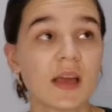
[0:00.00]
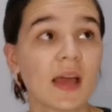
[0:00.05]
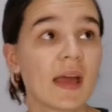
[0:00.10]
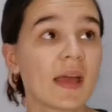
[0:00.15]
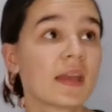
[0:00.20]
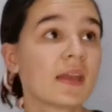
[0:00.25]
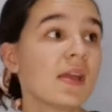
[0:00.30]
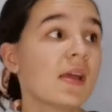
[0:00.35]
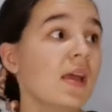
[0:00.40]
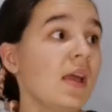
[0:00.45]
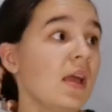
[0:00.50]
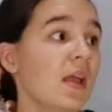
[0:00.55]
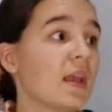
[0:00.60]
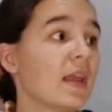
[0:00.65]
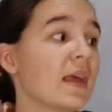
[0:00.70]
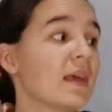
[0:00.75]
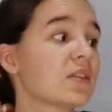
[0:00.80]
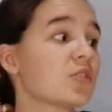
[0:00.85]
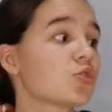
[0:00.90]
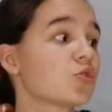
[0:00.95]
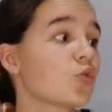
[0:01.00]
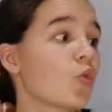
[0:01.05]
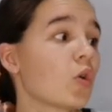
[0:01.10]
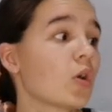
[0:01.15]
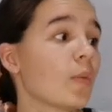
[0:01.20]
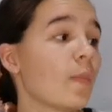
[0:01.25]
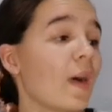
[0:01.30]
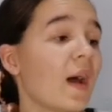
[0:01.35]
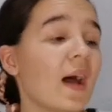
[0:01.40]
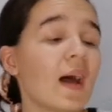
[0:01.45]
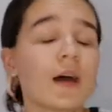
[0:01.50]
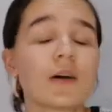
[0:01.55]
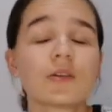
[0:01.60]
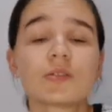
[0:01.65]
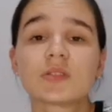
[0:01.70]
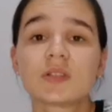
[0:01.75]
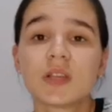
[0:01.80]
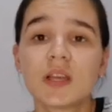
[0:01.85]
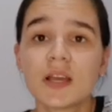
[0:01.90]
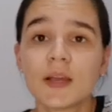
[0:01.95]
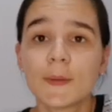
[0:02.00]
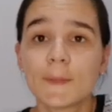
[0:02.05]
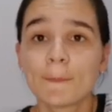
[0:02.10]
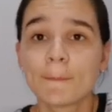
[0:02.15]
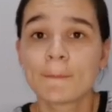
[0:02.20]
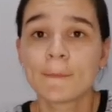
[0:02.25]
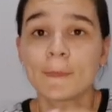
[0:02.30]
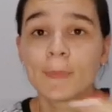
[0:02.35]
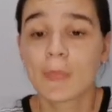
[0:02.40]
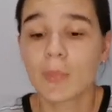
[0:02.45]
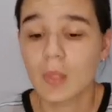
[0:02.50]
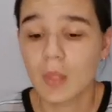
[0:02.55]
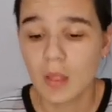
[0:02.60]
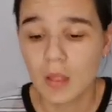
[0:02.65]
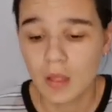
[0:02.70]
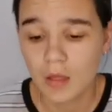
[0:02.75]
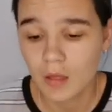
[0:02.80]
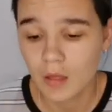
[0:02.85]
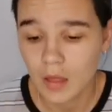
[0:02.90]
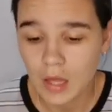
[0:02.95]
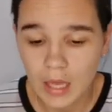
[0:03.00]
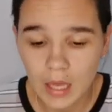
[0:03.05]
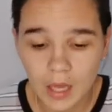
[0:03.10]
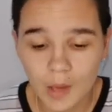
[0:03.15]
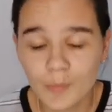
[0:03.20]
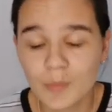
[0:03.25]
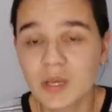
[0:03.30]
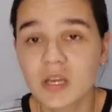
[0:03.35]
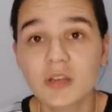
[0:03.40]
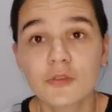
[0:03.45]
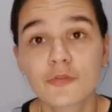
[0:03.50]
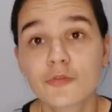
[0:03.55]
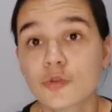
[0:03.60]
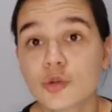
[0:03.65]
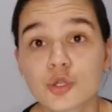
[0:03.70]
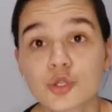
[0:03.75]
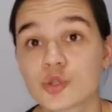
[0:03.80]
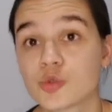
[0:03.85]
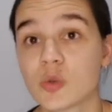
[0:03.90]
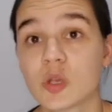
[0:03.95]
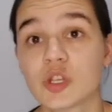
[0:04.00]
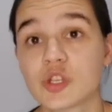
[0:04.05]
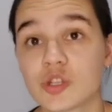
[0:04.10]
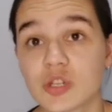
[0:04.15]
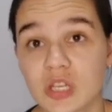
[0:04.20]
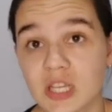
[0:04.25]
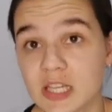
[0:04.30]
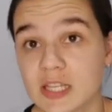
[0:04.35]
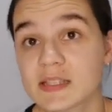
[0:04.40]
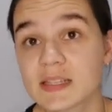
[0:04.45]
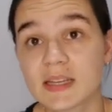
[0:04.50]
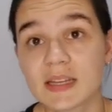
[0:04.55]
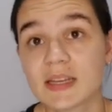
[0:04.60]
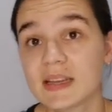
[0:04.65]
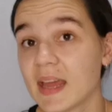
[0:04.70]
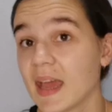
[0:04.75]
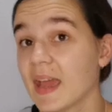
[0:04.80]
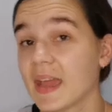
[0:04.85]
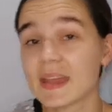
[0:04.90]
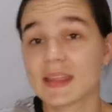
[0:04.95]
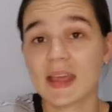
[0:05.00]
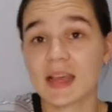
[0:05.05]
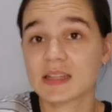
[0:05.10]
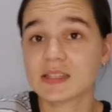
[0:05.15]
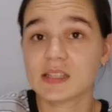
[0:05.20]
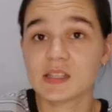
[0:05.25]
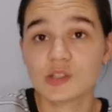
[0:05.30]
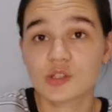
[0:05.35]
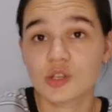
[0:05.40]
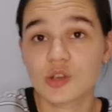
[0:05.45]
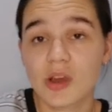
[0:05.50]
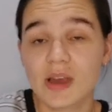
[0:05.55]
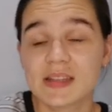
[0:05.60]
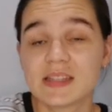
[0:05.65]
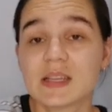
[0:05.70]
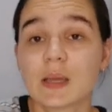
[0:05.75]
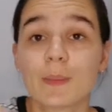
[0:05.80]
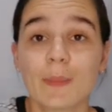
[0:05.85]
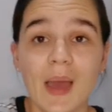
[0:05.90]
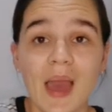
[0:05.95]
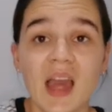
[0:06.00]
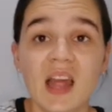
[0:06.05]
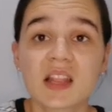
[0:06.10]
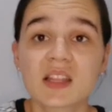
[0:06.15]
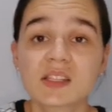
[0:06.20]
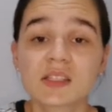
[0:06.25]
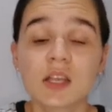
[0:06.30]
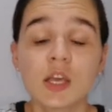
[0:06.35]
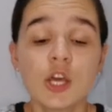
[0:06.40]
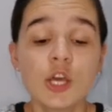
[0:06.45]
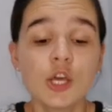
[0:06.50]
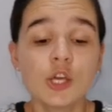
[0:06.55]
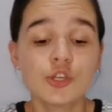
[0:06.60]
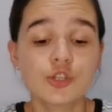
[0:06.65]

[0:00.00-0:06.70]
and let's talk about how many fruits we should eat in a day. That's integrating maths.